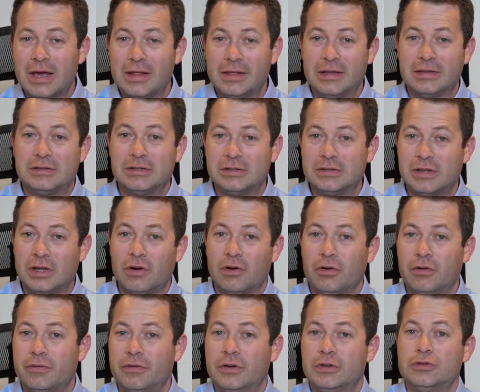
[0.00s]
This is their
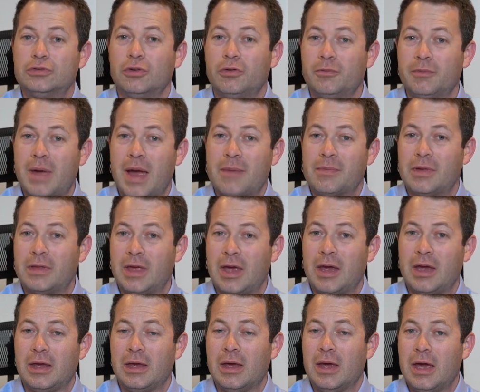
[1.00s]
official map that
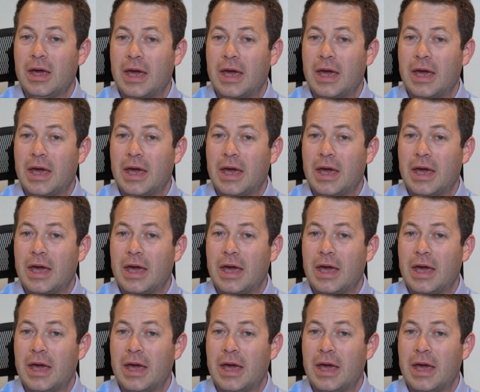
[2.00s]
they